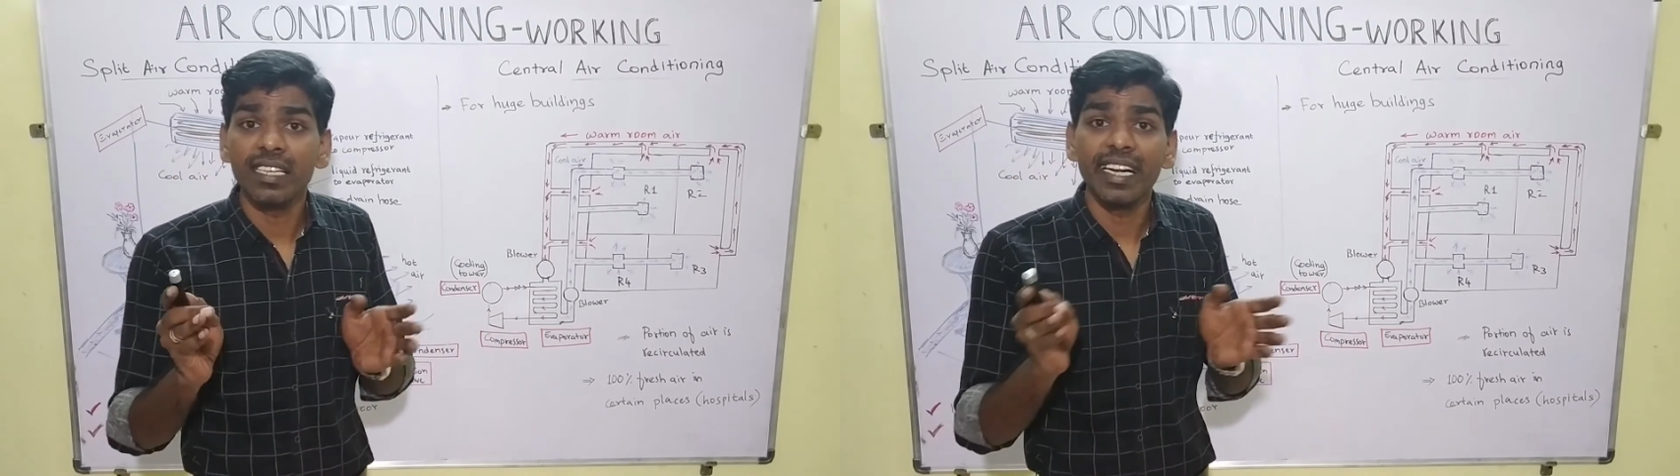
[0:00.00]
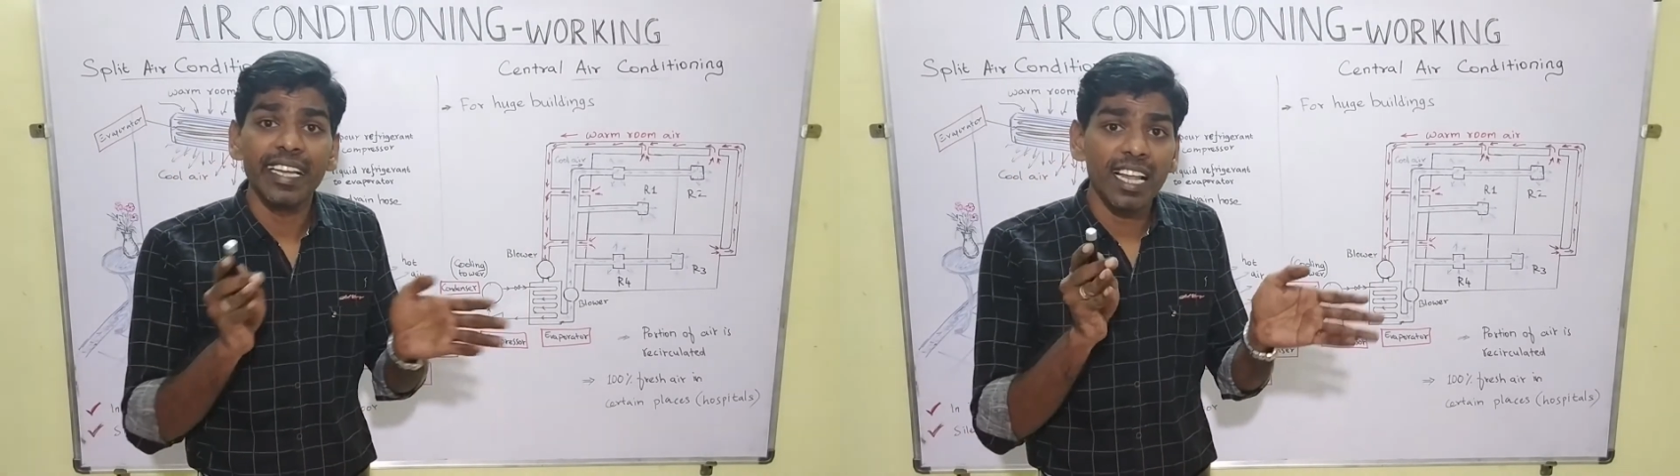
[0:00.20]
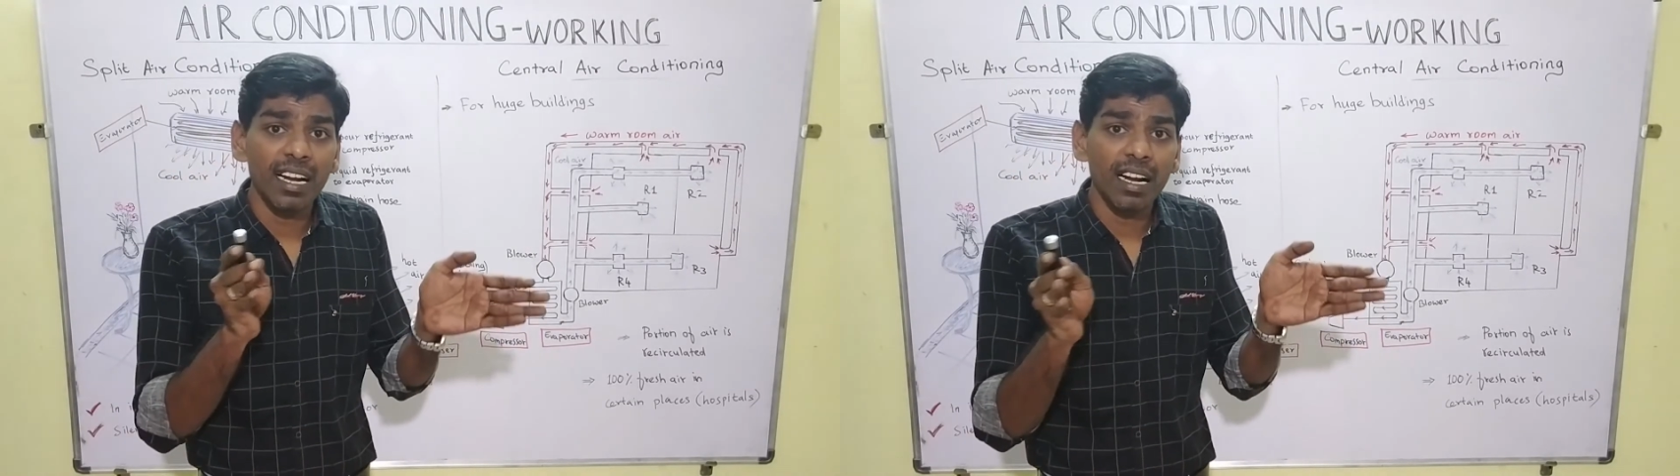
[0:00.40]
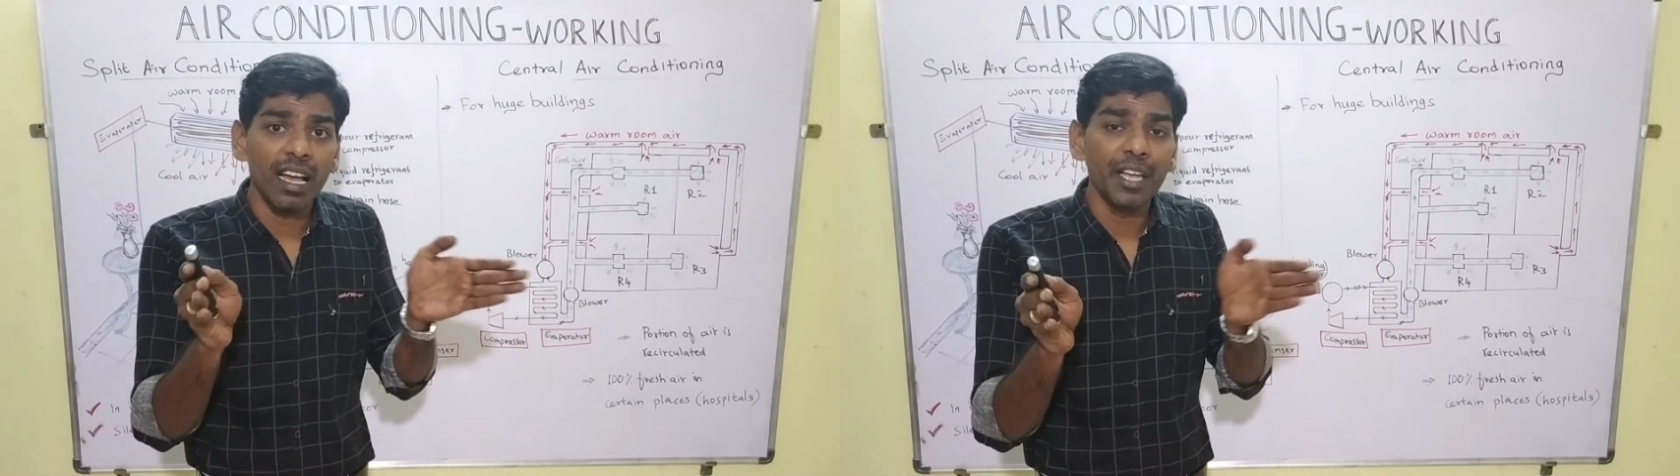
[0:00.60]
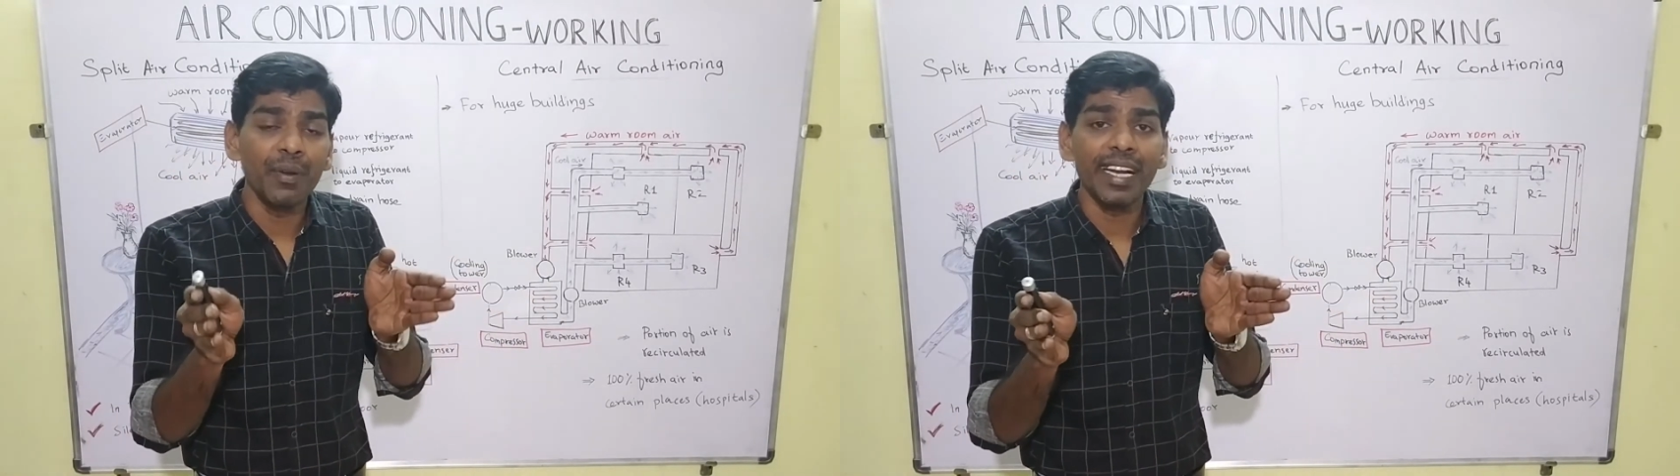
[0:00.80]

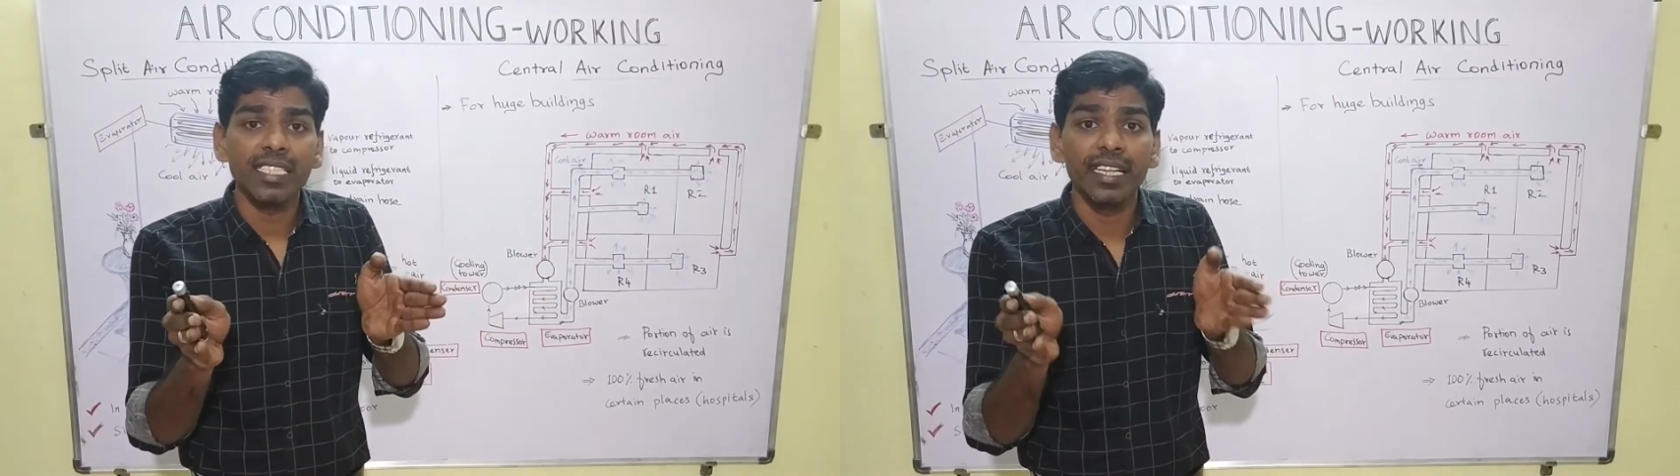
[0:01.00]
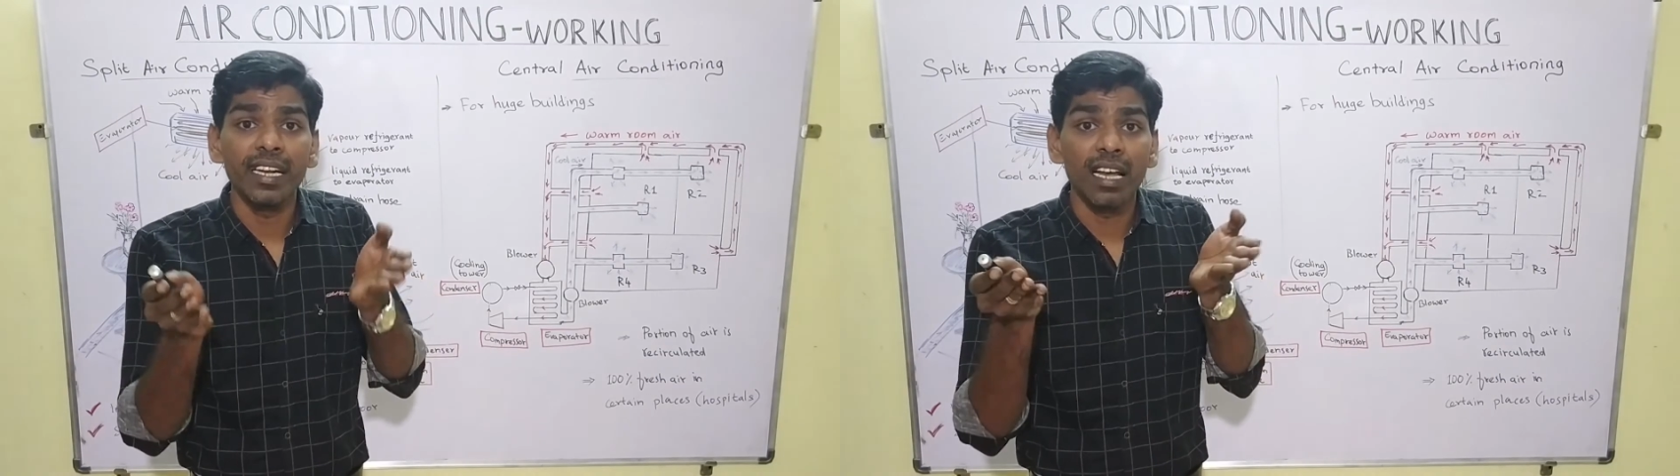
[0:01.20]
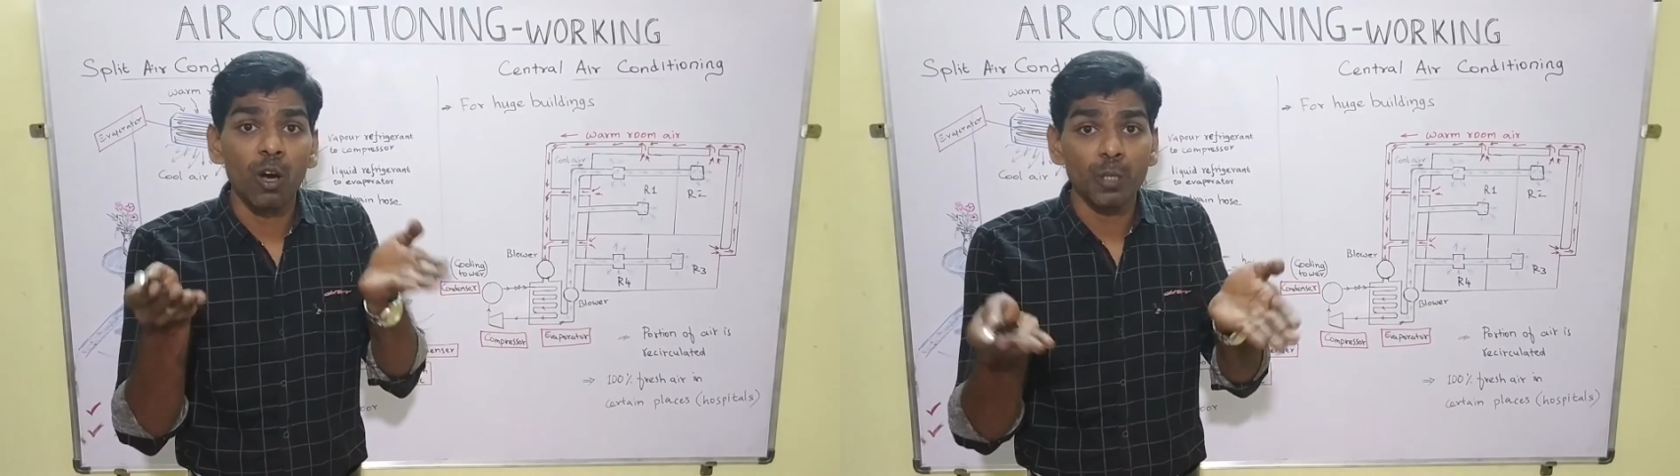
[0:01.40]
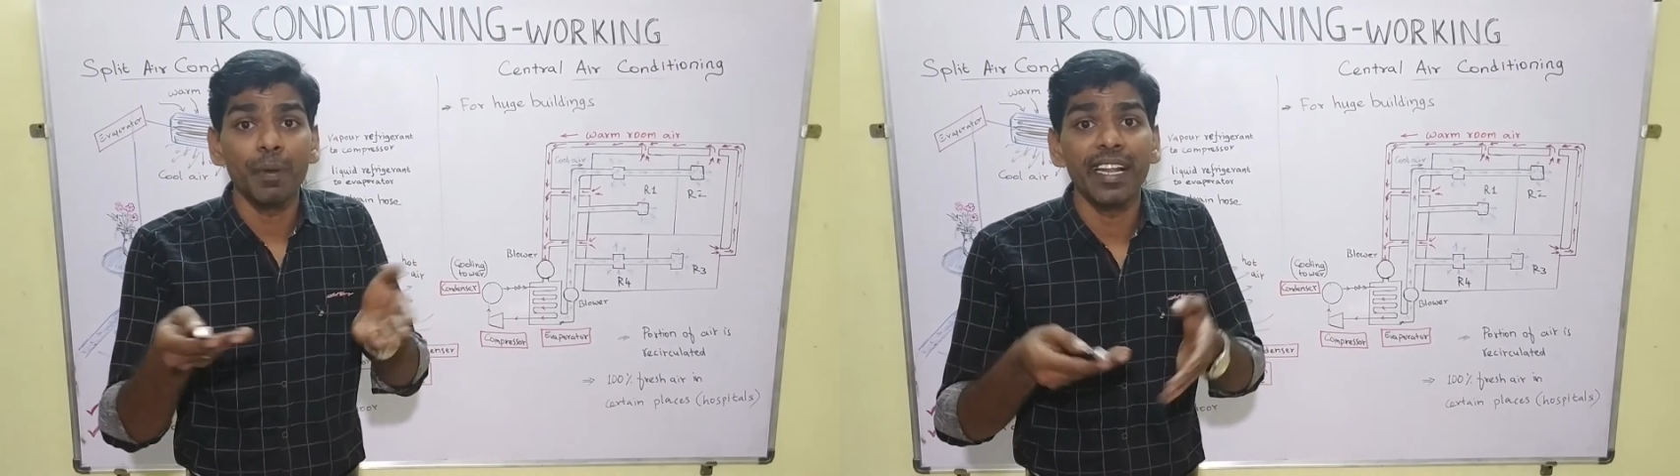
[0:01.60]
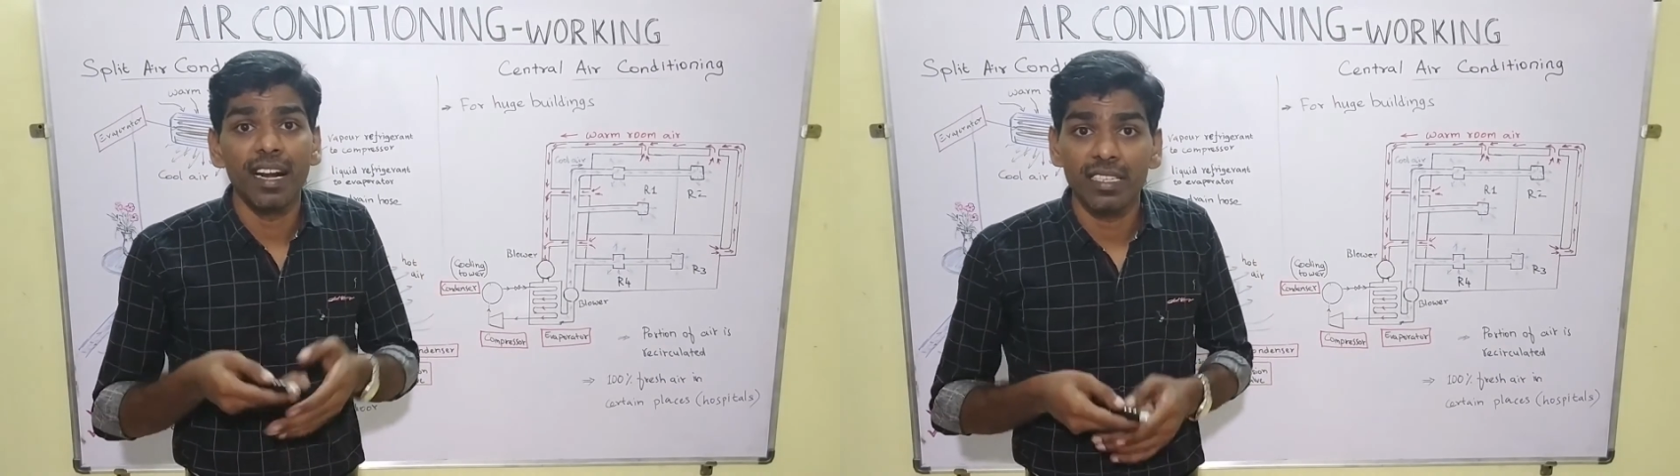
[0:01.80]
critical units in
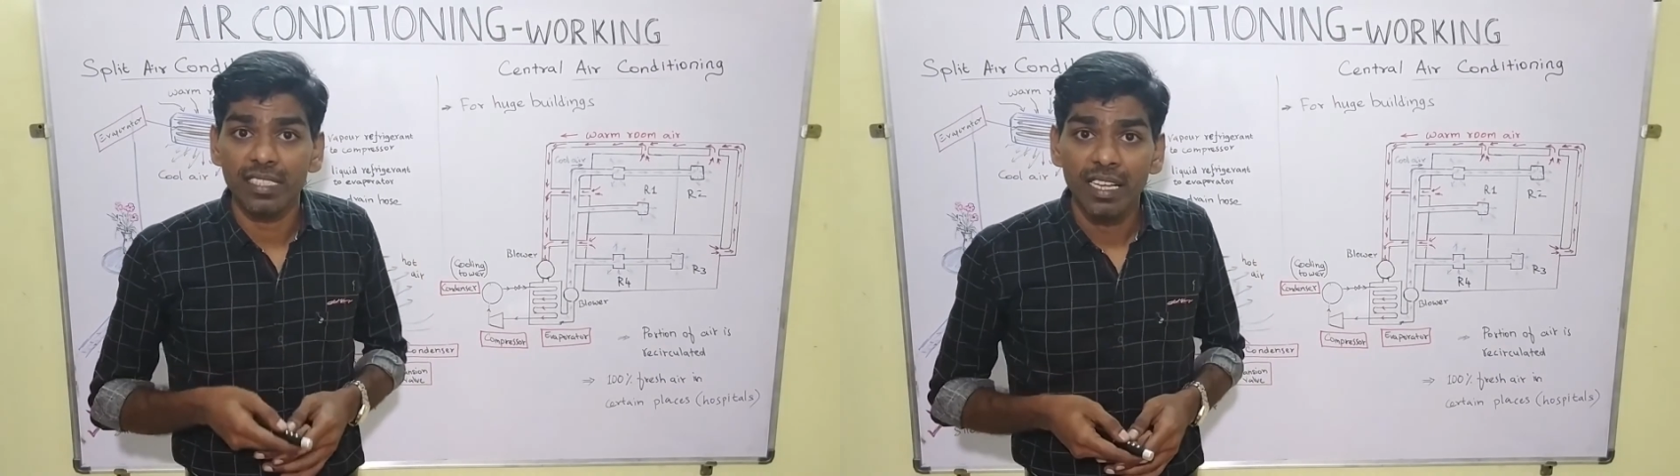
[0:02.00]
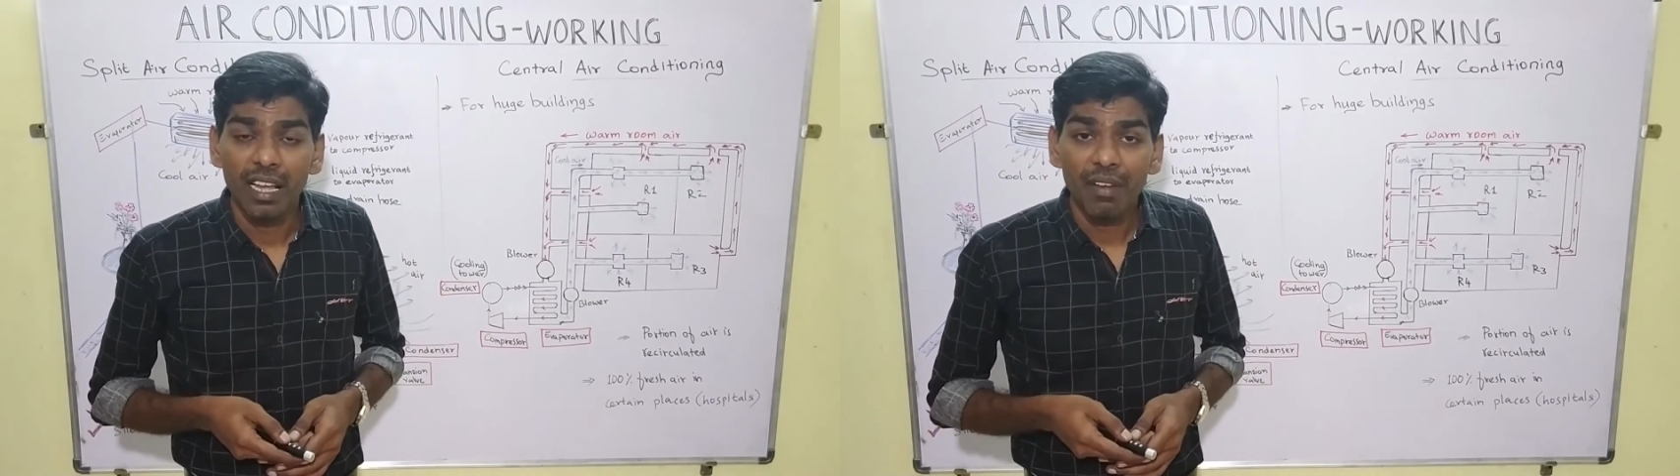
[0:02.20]
hospitals,